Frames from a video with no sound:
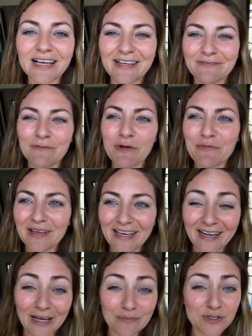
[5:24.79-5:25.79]
and we've been
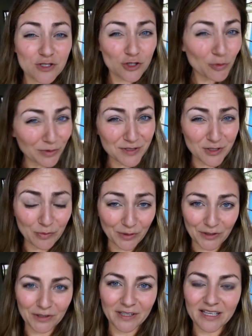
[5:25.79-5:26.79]
getting up super,
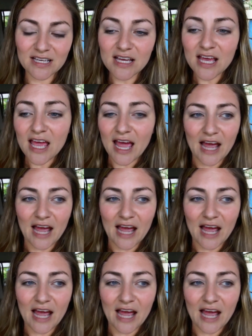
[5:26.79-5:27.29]
super early